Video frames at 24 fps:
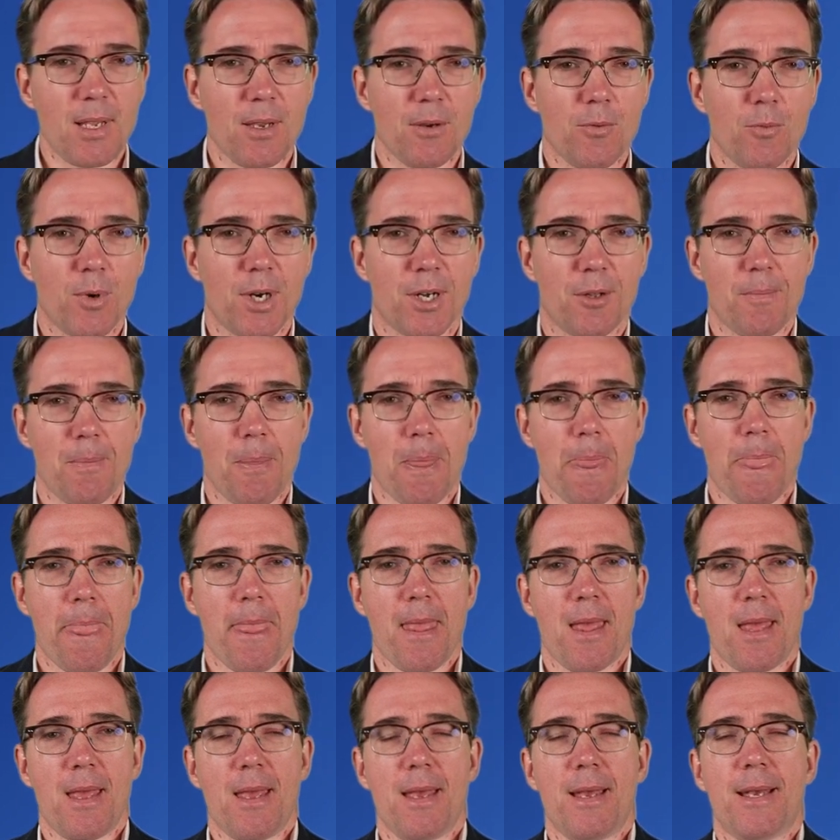Well,
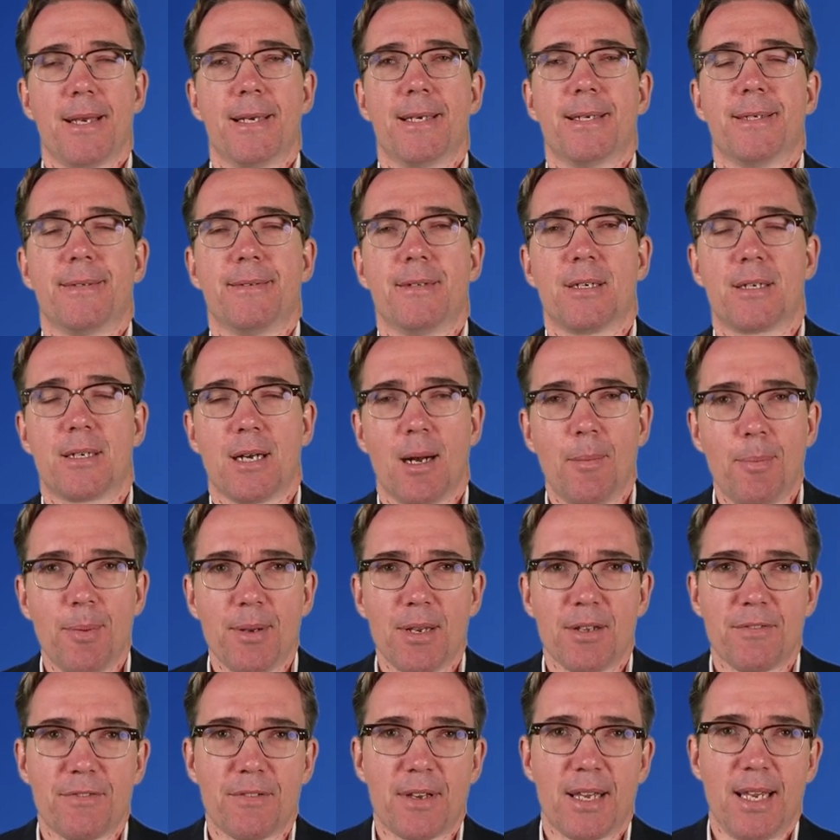a
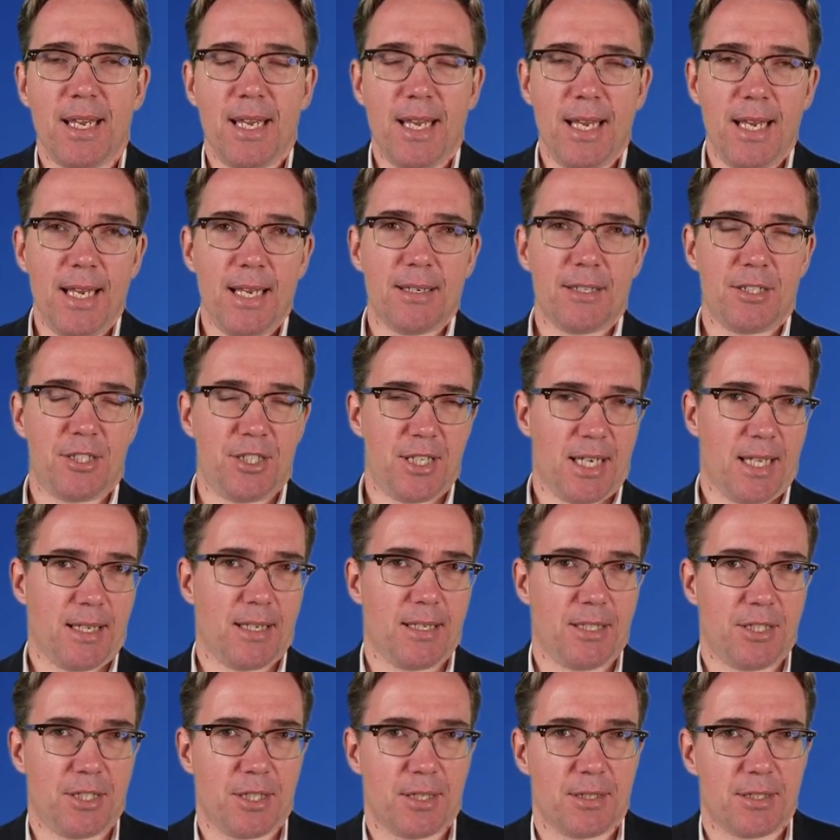couple of key
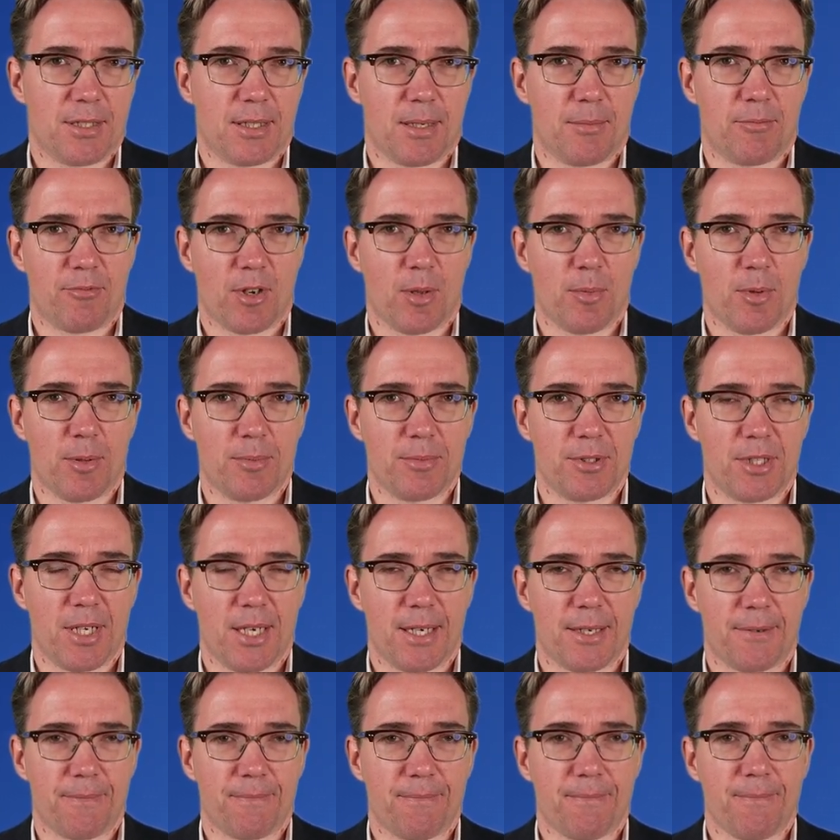challenges and problems here.